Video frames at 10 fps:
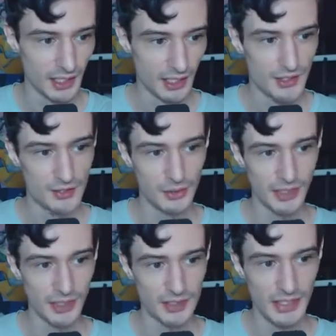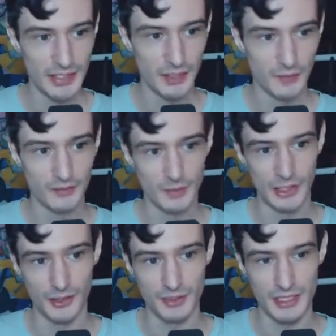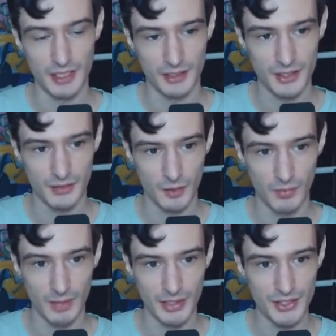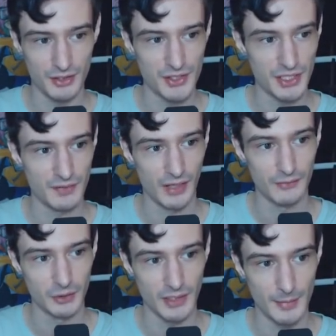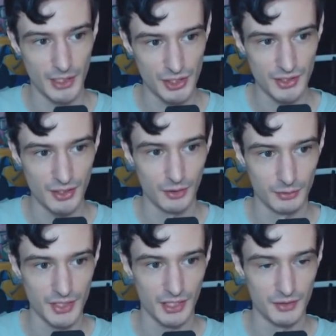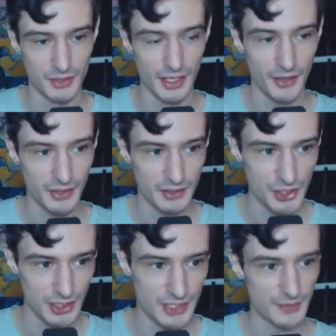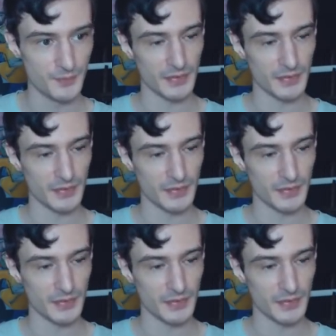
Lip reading: Suga takes over from the country's longest serving prime minister, 65-year-old Abe Shinzo, who resigned due to health conditions.